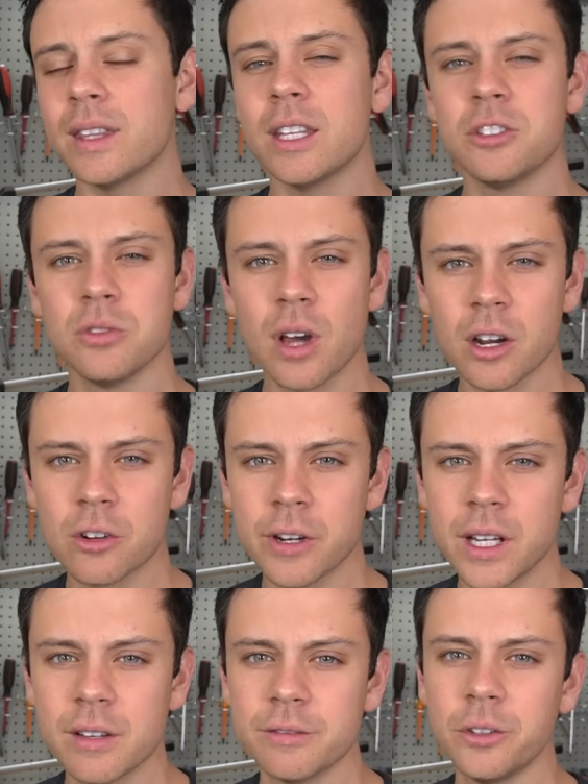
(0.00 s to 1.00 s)
they do not
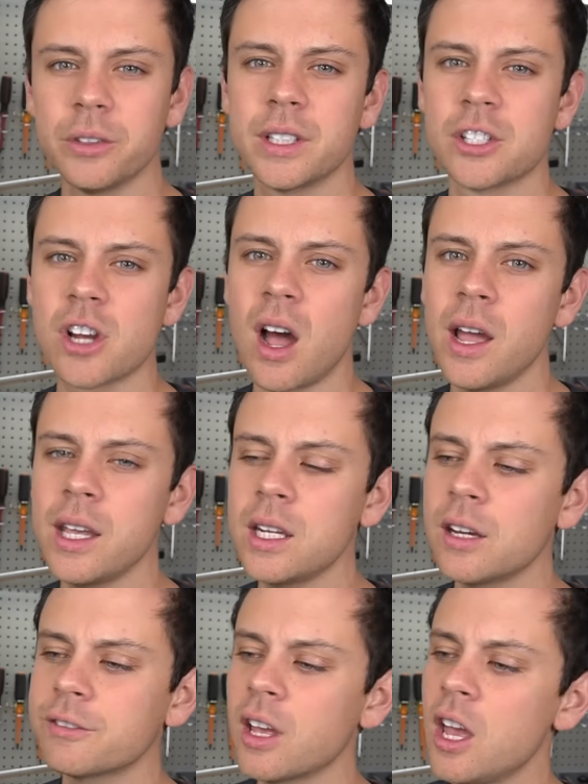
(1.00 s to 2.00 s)
create a voltage high enough